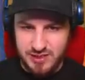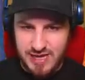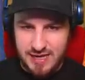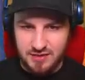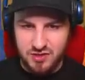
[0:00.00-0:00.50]
We
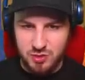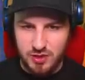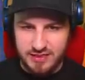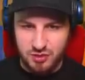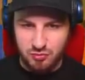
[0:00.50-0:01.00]
cannot do
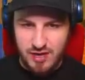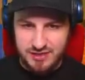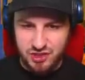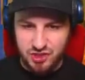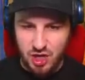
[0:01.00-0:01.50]
like a
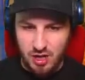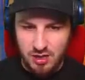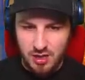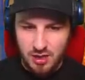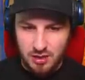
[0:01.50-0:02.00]
direct shot,
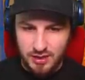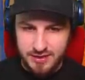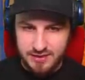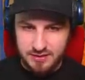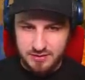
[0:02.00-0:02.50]

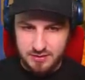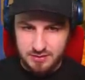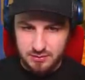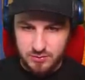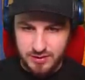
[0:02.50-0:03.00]
like...
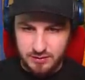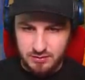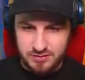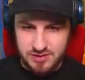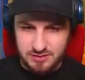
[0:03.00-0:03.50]
Wait,
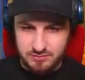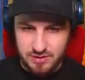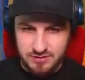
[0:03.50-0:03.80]
hold on a sec.